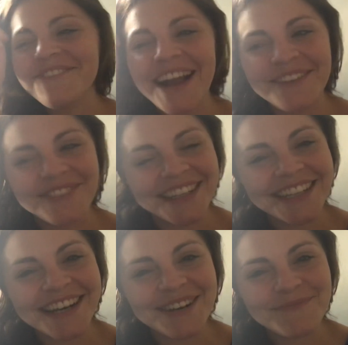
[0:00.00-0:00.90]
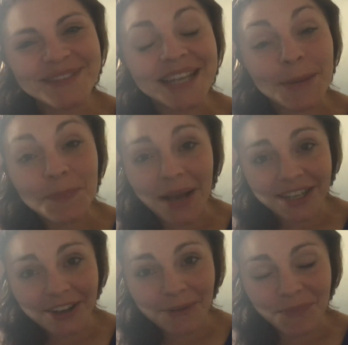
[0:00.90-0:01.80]
when we um, say
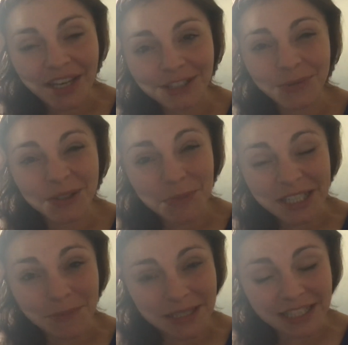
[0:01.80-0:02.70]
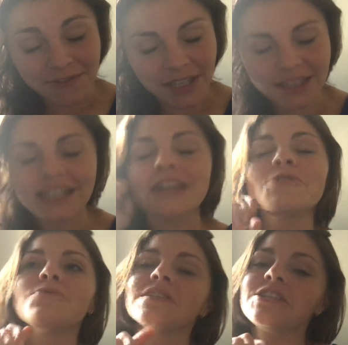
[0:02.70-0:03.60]
better, I just want to be specific that I
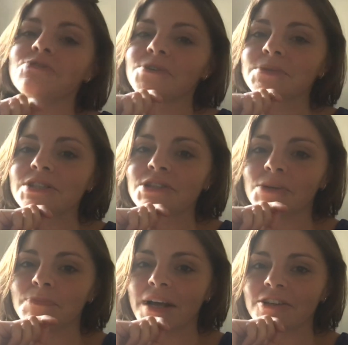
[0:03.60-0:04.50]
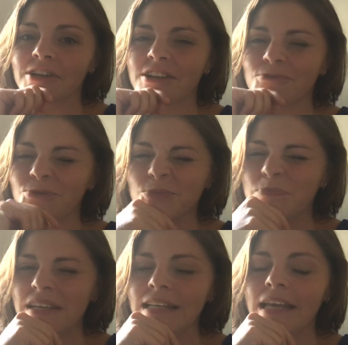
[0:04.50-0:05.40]
don't really agree with the term better if we're
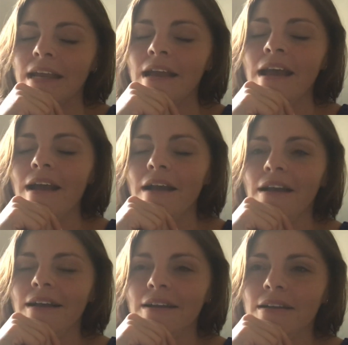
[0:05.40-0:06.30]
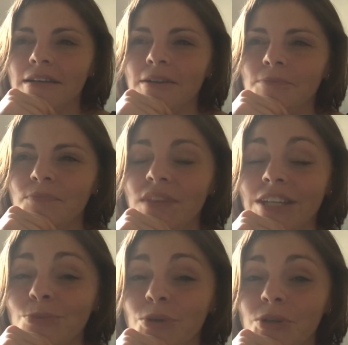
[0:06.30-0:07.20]
meaning um,
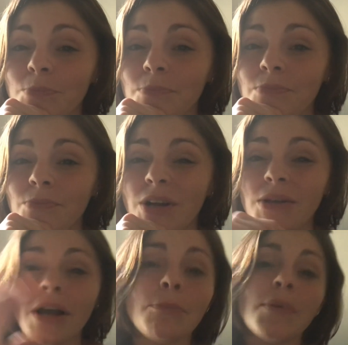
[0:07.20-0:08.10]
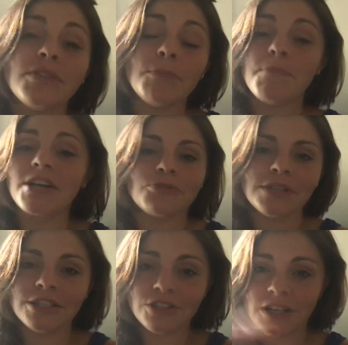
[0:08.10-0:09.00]
that we're A, the better
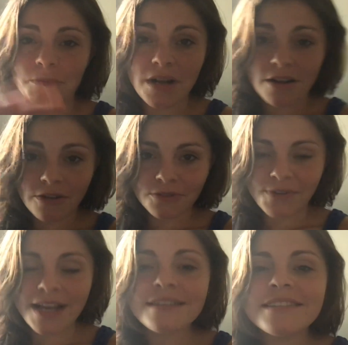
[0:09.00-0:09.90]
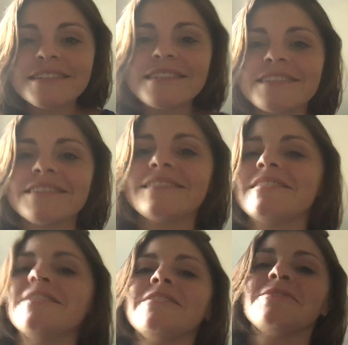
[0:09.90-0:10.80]
religion among all the rest.
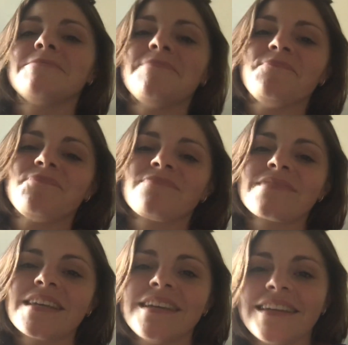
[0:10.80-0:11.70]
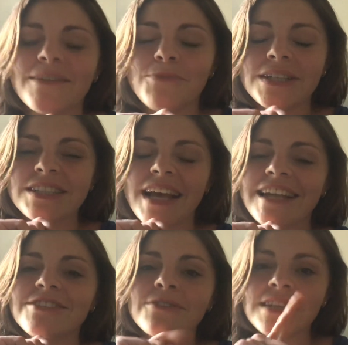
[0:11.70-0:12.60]
Um, but
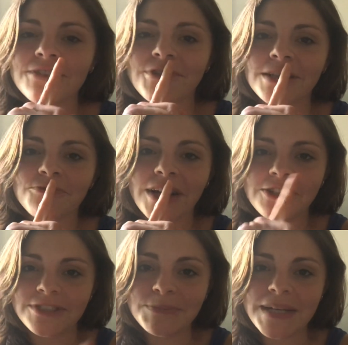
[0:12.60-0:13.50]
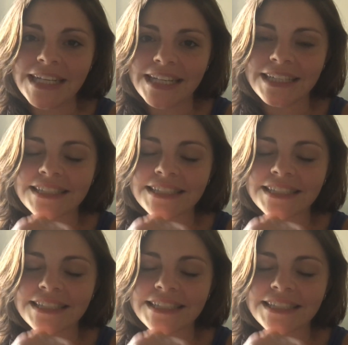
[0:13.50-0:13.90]
I don't think Freedom Fighter is meaning